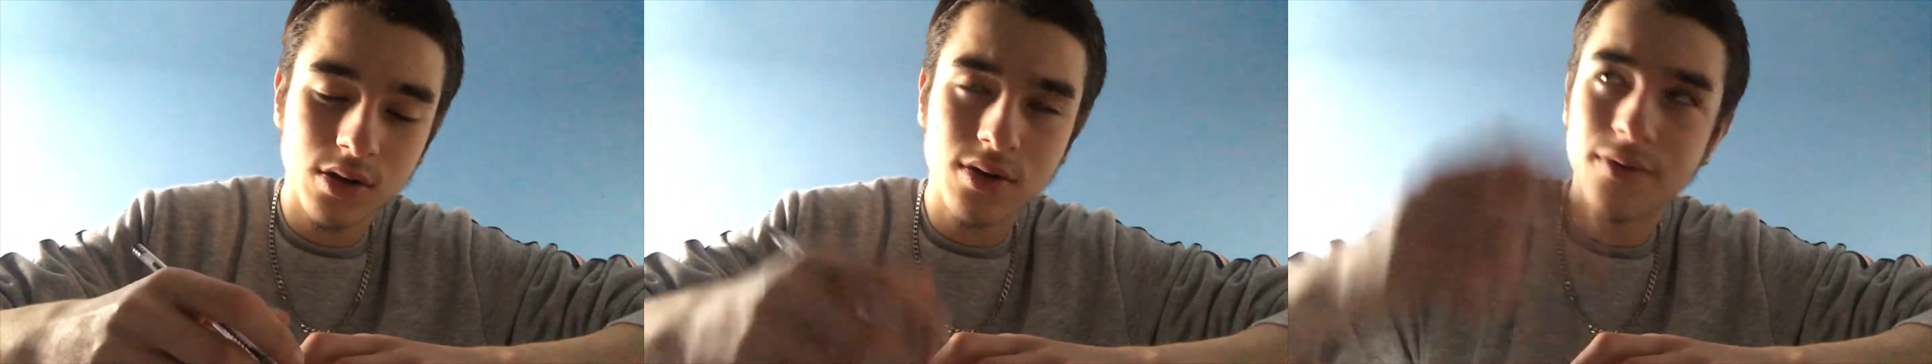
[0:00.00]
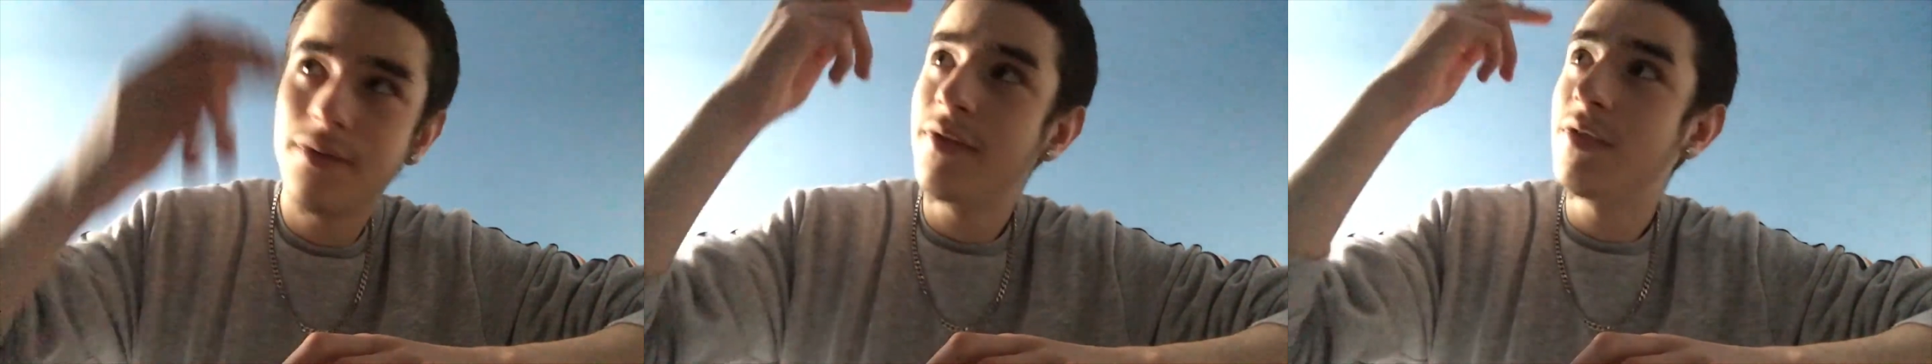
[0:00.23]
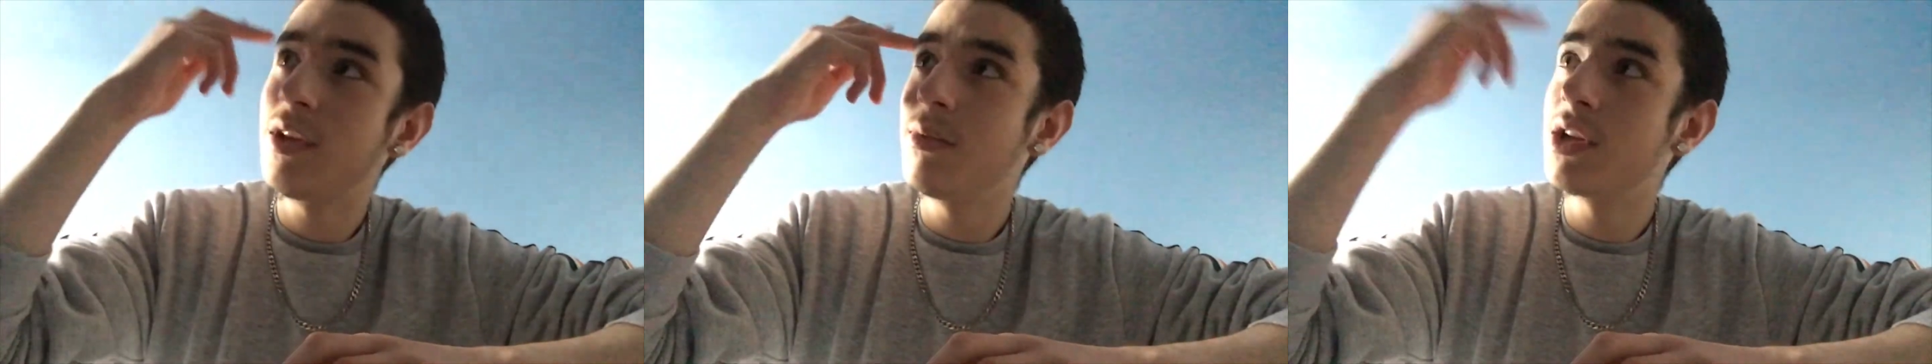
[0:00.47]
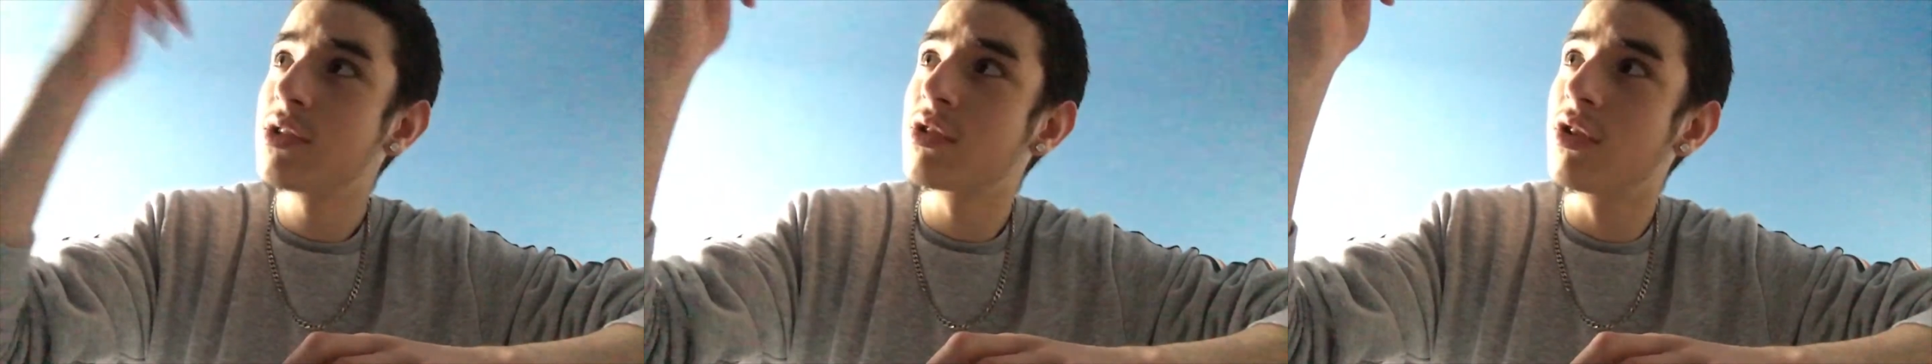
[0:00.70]
15
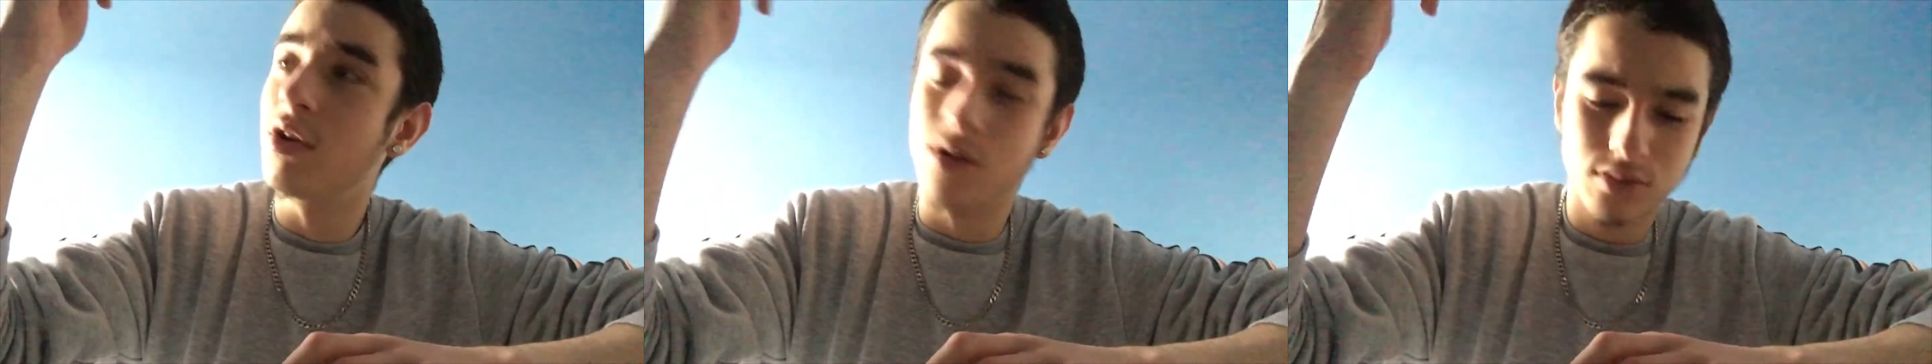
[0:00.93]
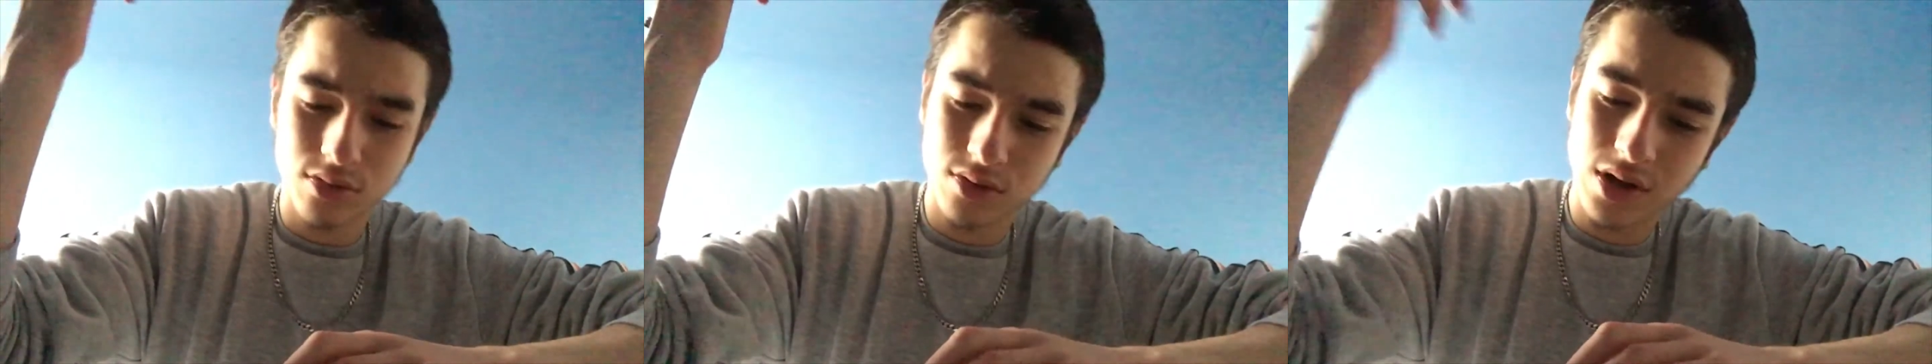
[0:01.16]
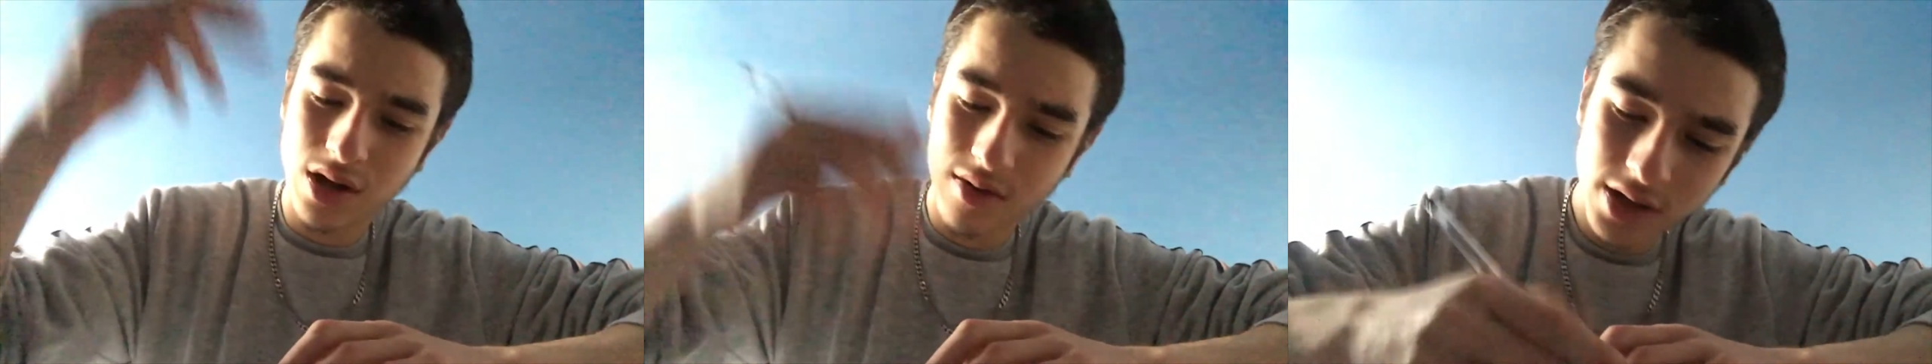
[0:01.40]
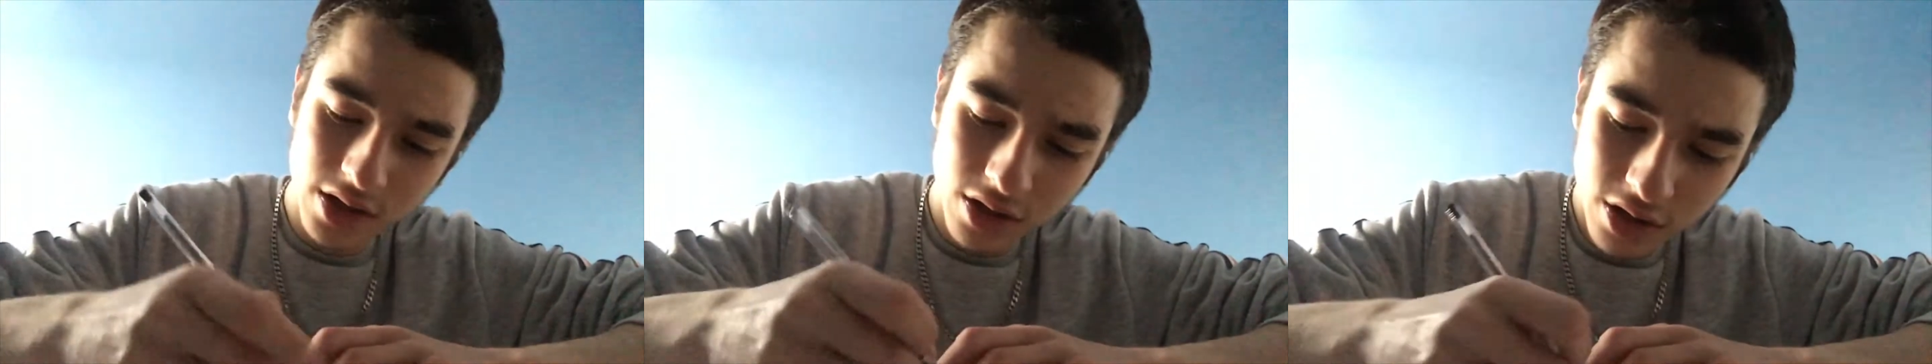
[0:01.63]
minutes ago, I
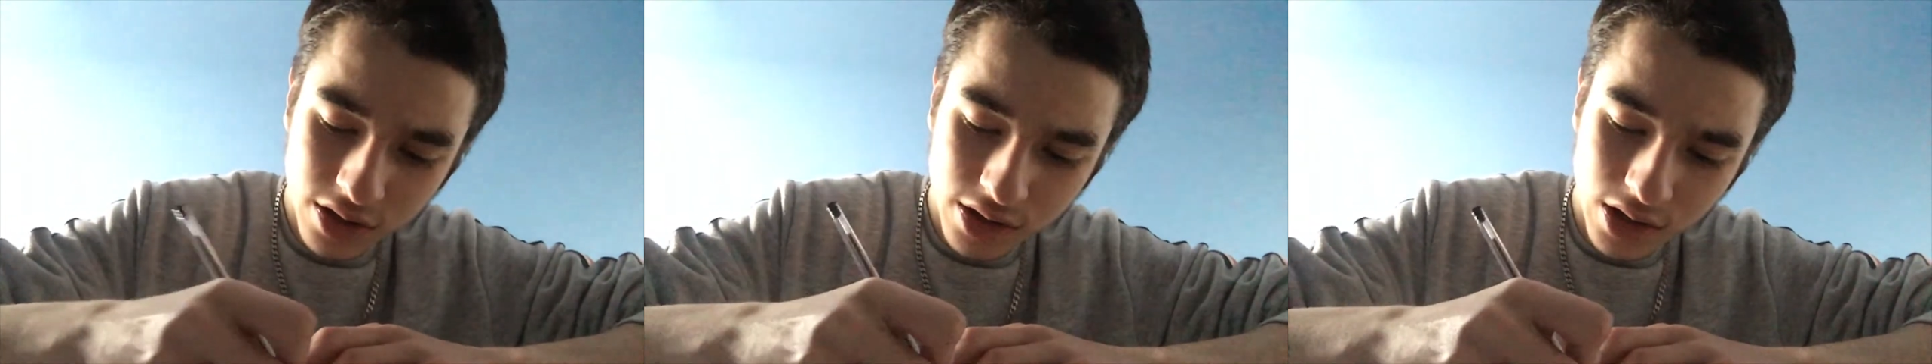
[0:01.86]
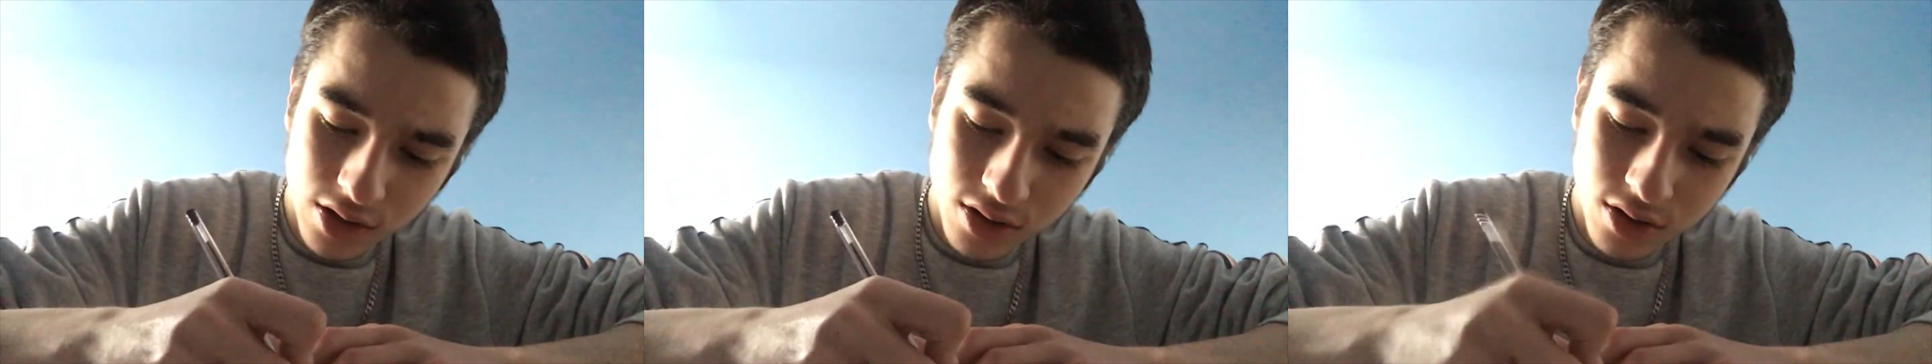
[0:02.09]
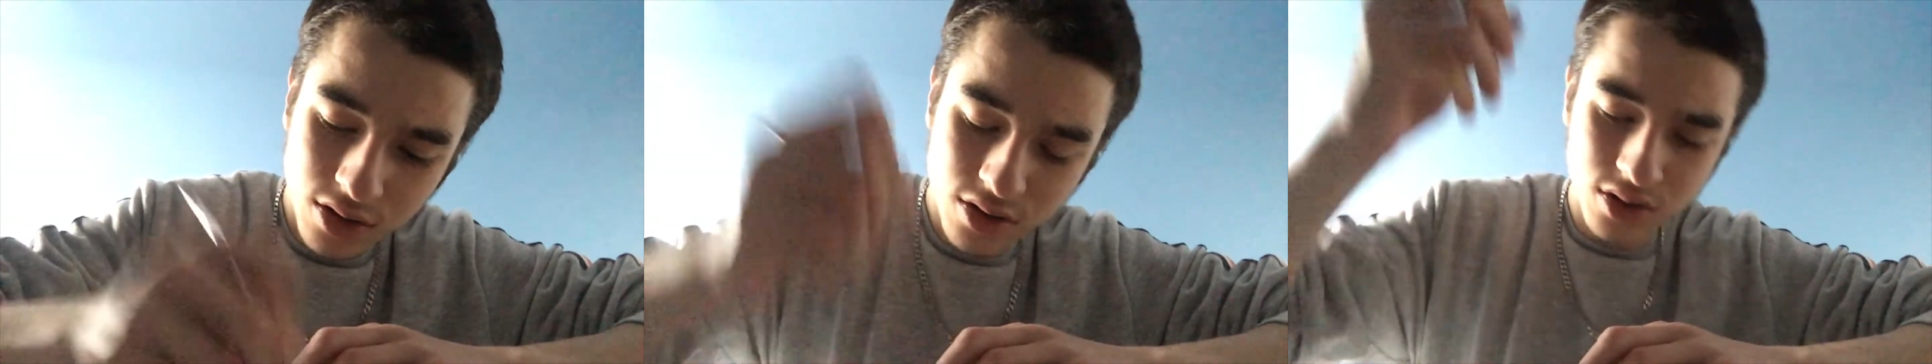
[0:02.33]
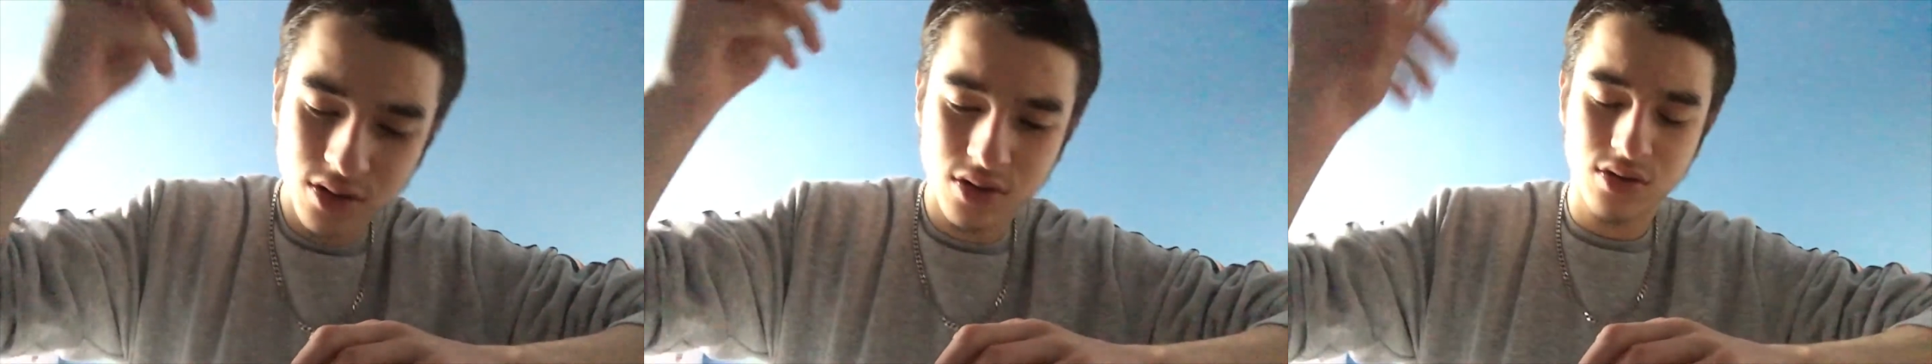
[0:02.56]
already learned that.
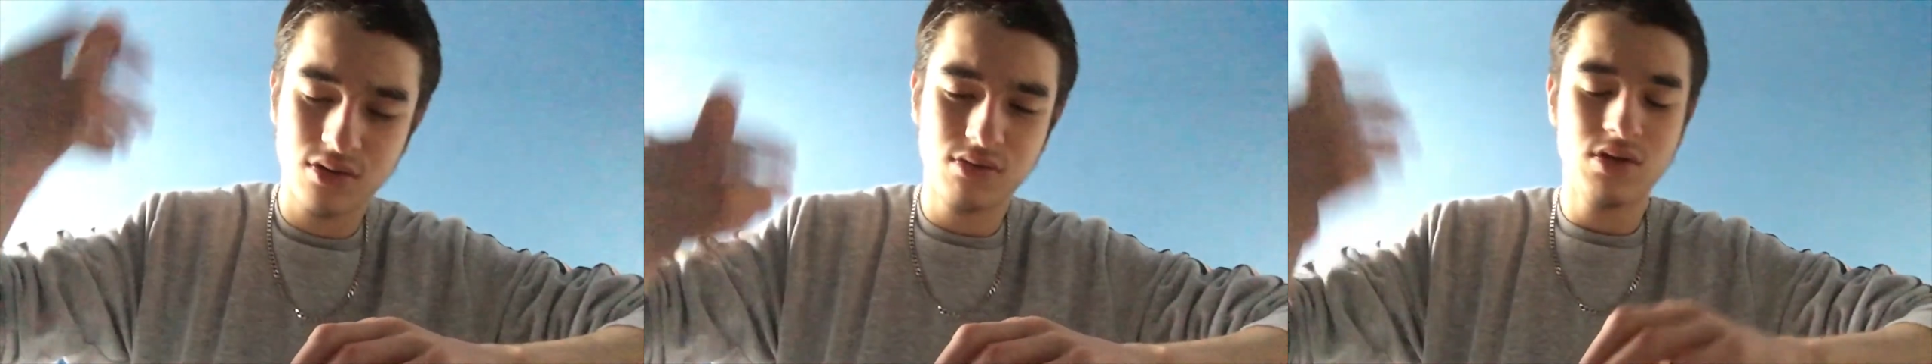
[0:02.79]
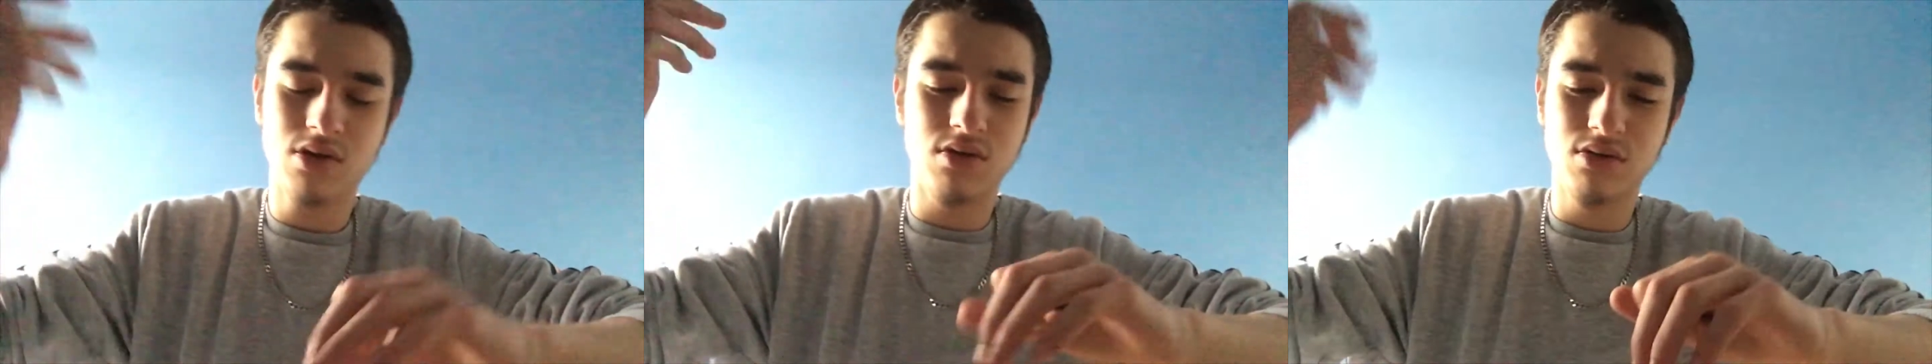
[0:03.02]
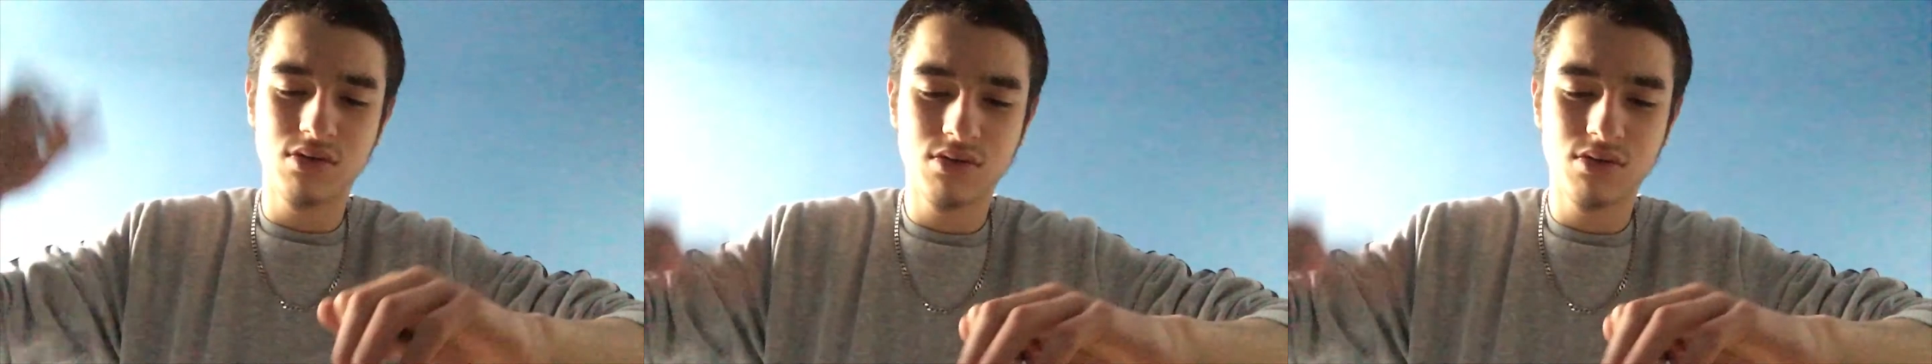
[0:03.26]
Yeah.